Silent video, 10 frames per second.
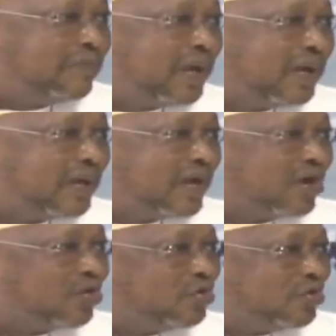back. I
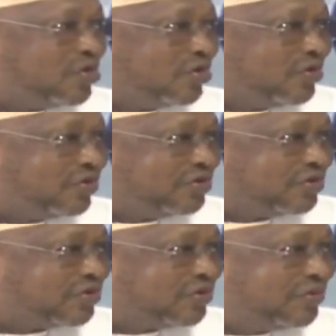could not go to
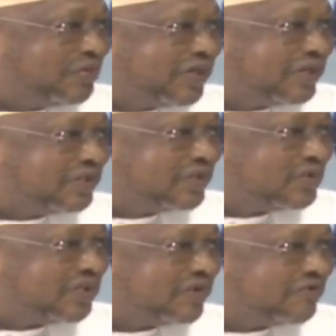school because it
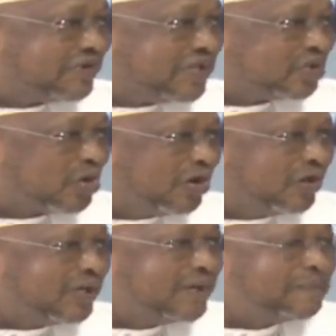was a French
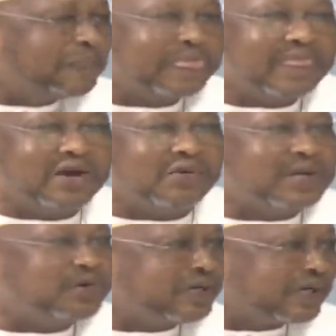colony. There were
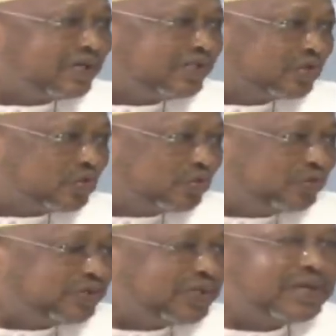no English
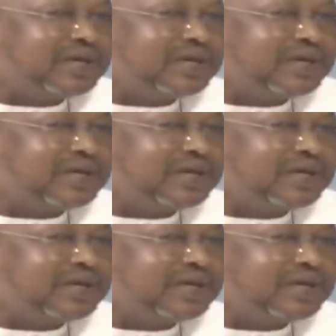schools.